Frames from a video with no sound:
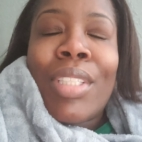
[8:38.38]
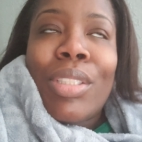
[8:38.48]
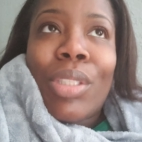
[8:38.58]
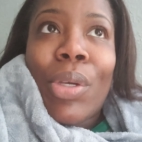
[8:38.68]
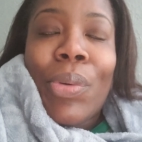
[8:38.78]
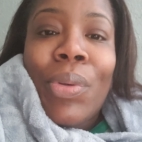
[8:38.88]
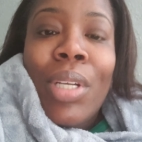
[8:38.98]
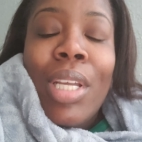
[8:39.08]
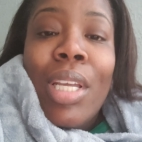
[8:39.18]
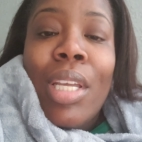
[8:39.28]
so
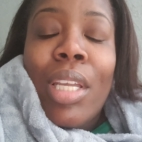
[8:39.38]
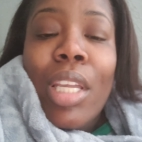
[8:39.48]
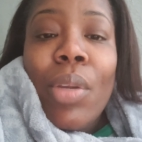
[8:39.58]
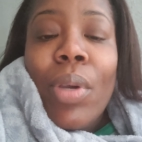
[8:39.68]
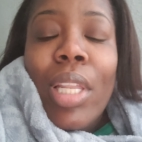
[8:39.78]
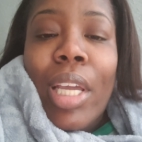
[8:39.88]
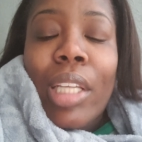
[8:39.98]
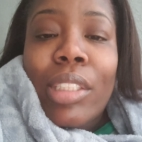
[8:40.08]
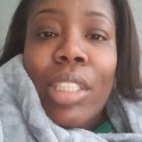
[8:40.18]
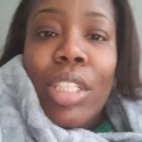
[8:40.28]
anyway, like
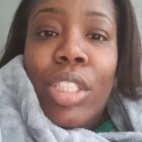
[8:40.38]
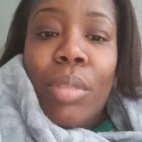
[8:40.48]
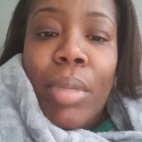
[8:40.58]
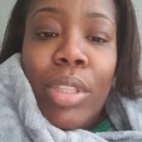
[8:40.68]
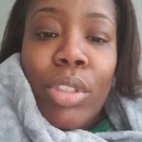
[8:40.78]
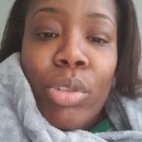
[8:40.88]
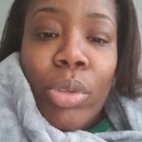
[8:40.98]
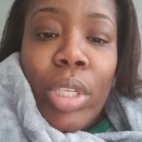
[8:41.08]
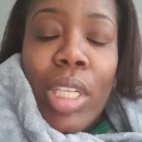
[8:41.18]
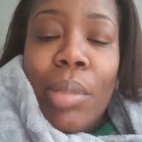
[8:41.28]
I said, she met the
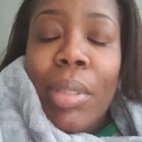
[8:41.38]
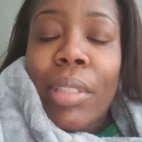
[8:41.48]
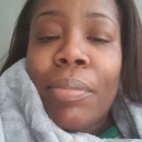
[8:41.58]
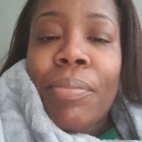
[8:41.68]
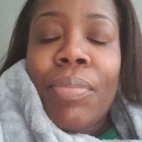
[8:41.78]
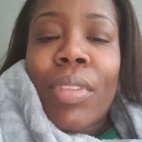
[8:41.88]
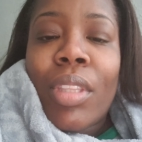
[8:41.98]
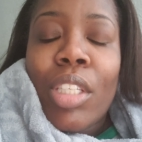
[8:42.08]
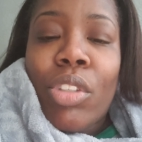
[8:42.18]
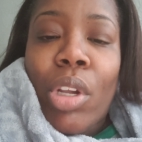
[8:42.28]
dream and
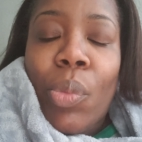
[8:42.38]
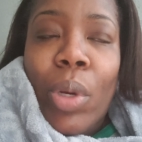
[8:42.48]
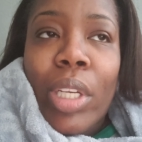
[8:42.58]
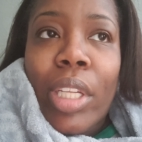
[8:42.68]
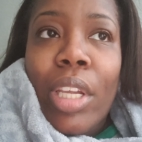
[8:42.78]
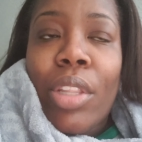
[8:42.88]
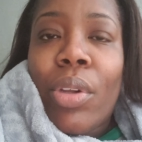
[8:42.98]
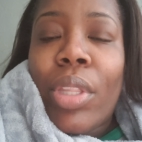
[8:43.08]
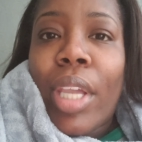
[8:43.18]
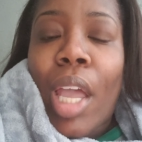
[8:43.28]
they started working together
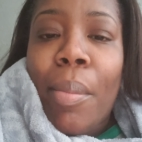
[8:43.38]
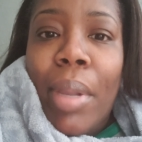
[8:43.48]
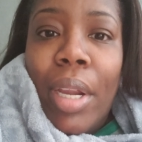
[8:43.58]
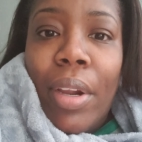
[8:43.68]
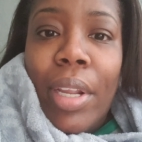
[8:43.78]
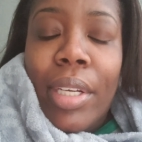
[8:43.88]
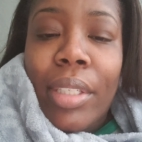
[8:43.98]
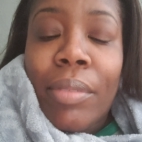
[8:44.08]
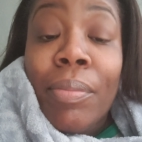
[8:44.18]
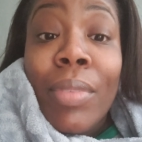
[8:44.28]
and they got married
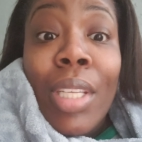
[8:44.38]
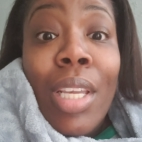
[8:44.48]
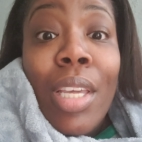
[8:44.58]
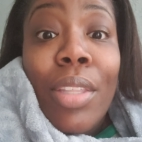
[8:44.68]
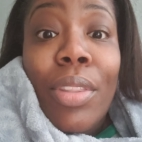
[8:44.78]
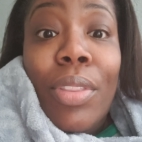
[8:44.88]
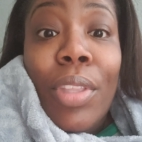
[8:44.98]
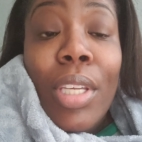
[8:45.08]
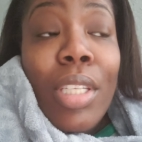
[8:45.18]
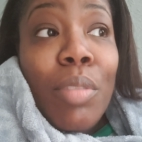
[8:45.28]
and
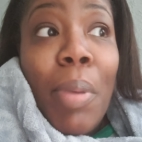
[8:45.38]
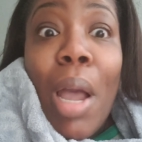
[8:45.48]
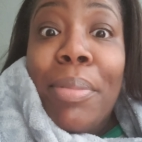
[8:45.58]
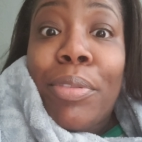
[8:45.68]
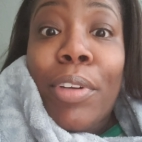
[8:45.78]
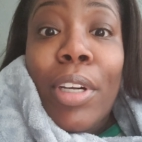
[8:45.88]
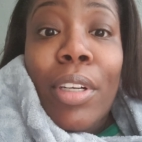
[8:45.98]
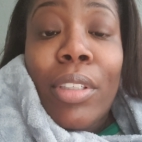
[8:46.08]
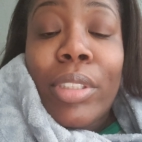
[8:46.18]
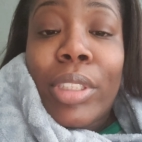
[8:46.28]
things popped for
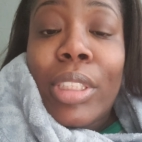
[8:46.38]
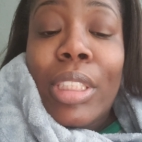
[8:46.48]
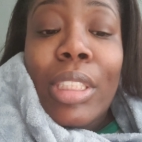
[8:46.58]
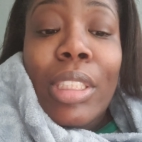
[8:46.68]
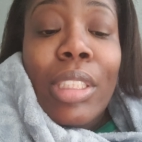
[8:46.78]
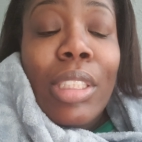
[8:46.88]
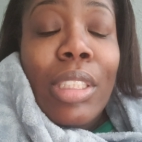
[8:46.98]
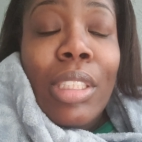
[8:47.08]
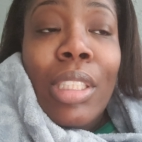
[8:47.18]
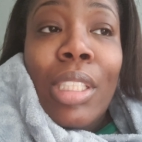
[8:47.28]
her. She did